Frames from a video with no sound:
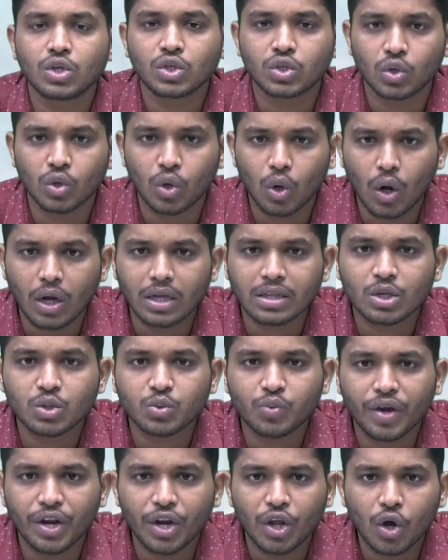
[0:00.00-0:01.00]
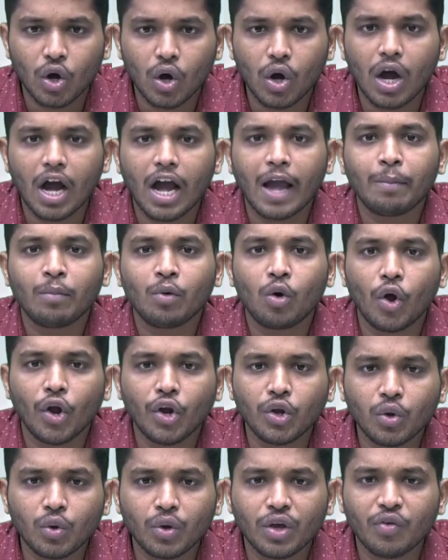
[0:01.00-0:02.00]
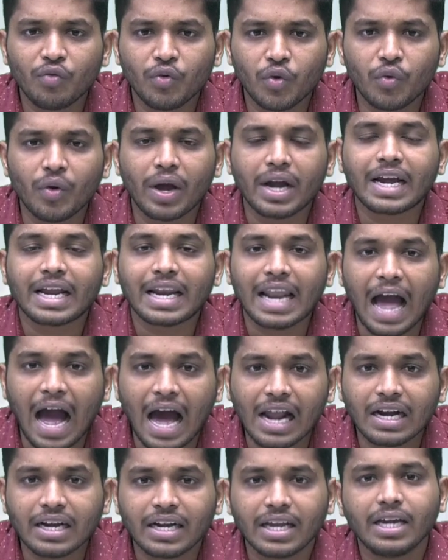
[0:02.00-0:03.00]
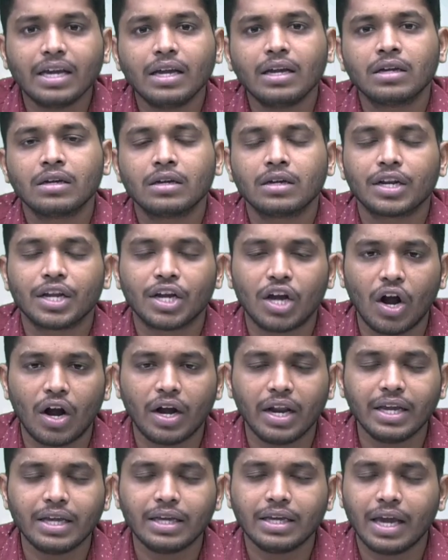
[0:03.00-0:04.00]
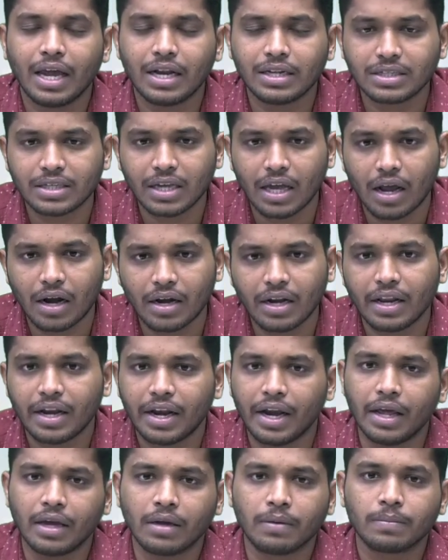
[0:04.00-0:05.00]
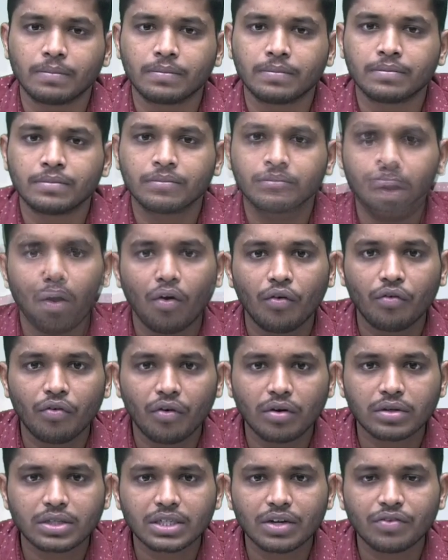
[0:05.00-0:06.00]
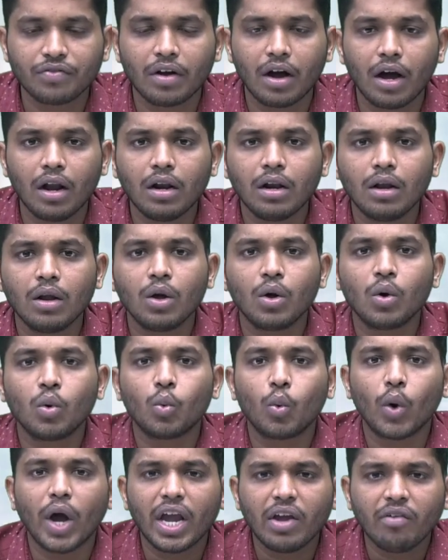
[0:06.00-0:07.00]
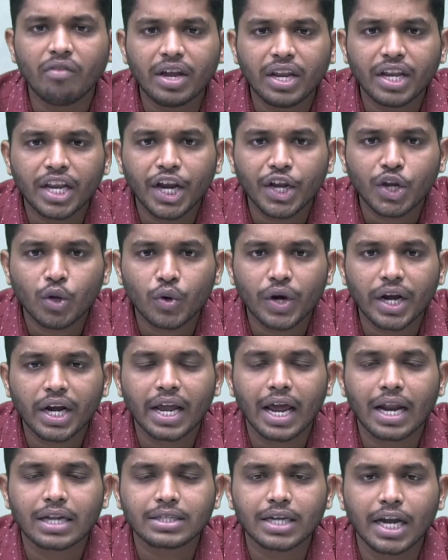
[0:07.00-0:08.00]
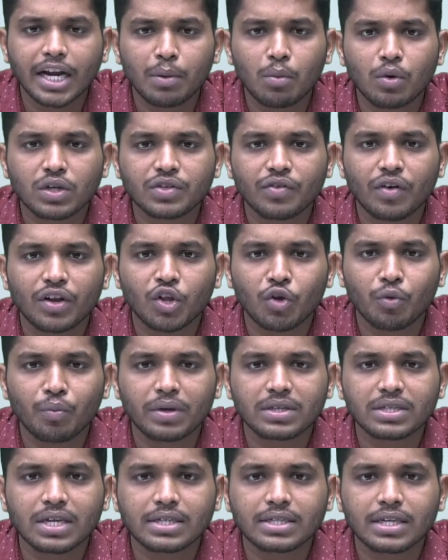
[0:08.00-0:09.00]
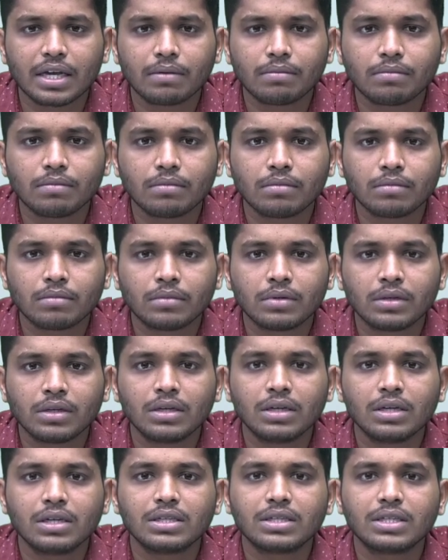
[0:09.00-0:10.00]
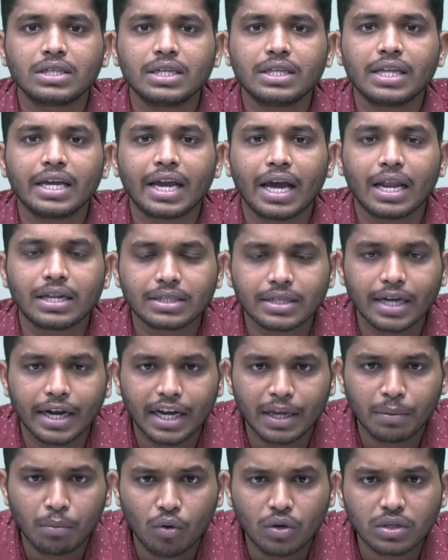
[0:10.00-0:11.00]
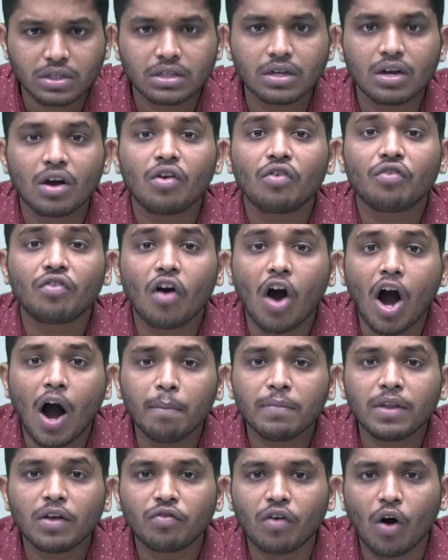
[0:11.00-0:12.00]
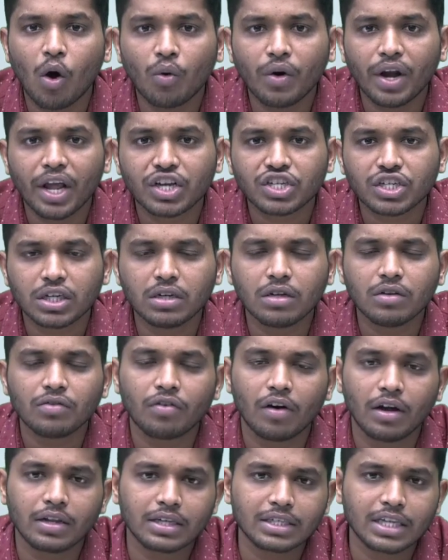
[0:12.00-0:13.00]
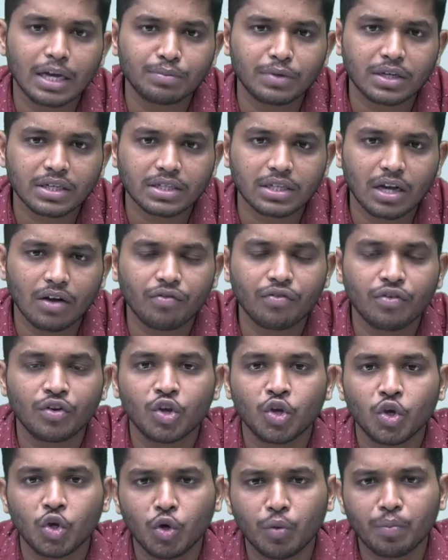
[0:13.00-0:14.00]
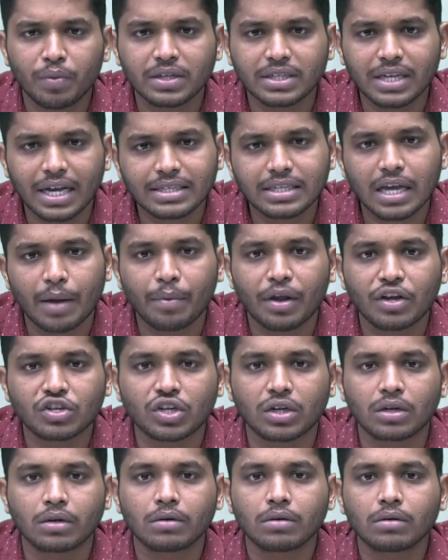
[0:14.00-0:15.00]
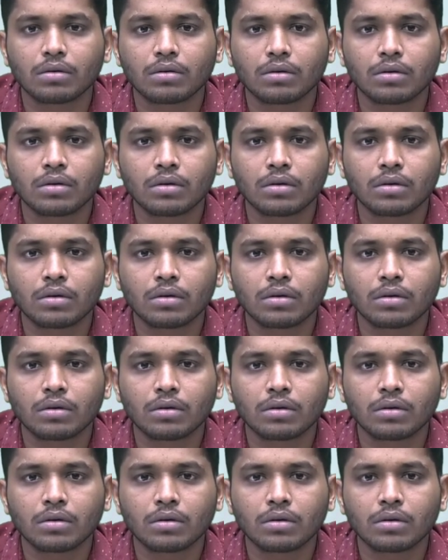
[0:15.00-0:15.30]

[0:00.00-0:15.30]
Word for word: So, in this video, I am going to give you a clarity regarding NCERT reading. First of all, why we need to read NCERT books for the UPSC exam? See, the NCERT books form the foundation for the subjects of UPSC examination.